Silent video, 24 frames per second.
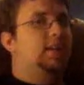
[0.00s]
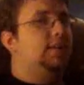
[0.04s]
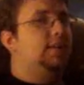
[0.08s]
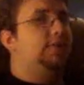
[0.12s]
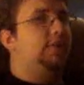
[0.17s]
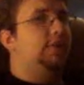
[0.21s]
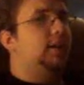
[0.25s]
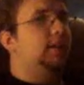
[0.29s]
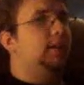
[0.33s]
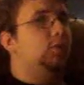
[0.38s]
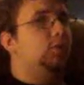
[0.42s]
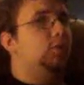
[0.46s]

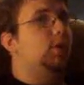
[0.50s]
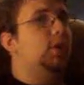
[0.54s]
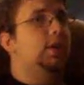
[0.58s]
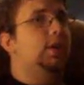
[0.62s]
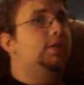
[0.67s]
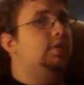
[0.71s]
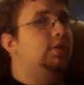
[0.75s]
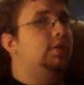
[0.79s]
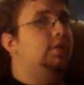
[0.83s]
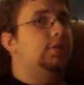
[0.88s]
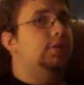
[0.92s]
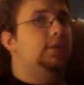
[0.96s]
fans
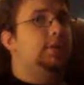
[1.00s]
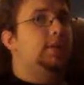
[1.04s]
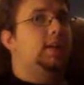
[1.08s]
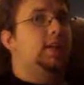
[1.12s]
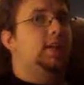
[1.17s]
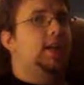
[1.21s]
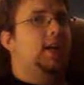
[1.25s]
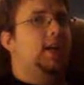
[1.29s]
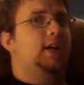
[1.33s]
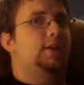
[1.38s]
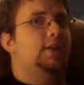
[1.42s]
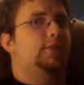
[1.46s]
want to tune
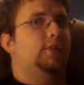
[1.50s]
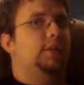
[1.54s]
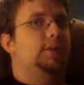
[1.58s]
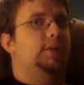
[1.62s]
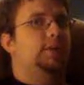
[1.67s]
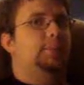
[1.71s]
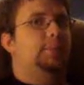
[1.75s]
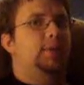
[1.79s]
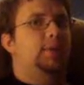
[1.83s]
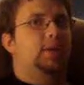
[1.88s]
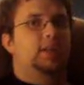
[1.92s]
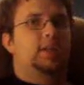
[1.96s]
in
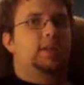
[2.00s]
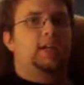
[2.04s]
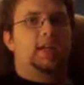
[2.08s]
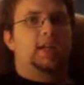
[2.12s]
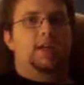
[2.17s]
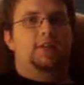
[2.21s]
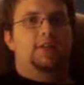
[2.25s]
every Monday,